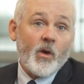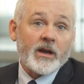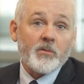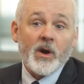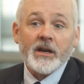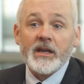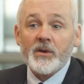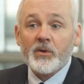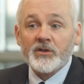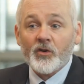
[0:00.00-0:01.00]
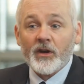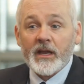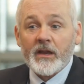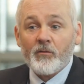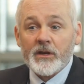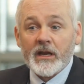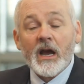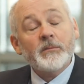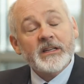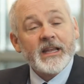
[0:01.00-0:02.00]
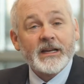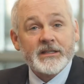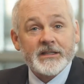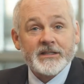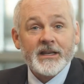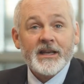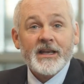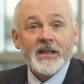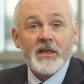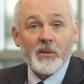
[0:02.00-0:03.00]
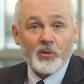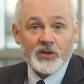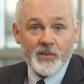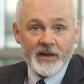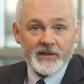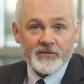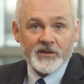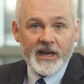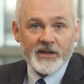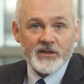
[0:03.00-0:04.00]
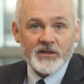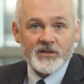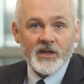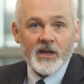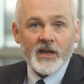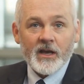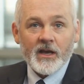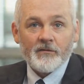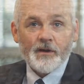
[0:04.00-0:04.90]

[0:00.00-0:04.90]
quite abundant. But certainly when you come to Texas, that perspective changes. Uh,